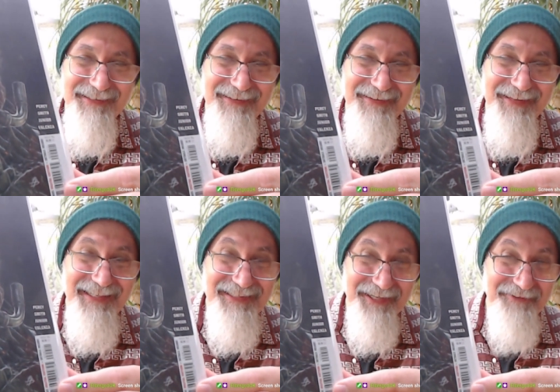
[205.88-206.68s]

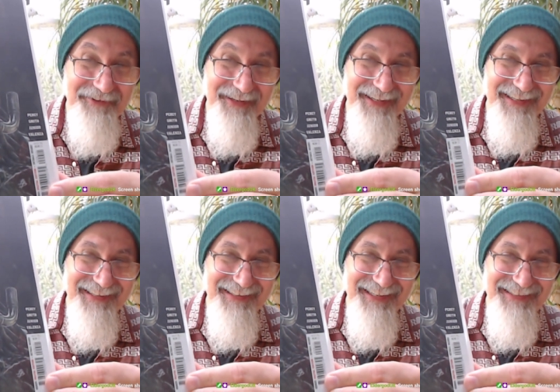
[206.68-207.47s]
Nice cover, eh?
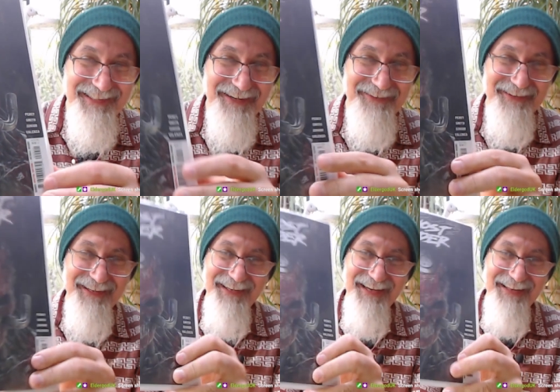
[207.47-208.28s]
Nice cover.
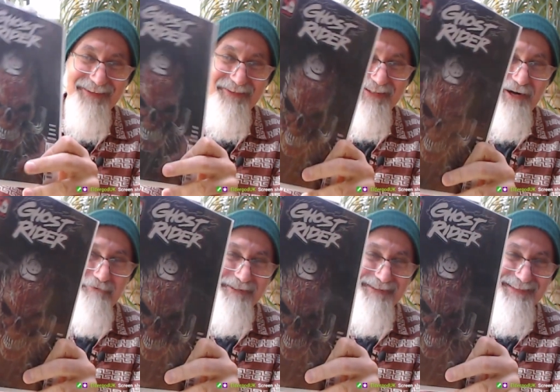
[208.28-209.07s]
And three
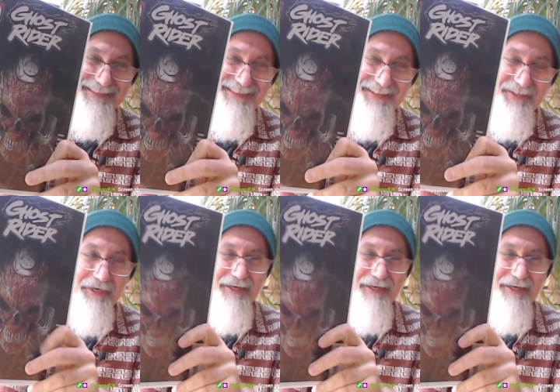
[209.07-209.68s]
coffees. Okay.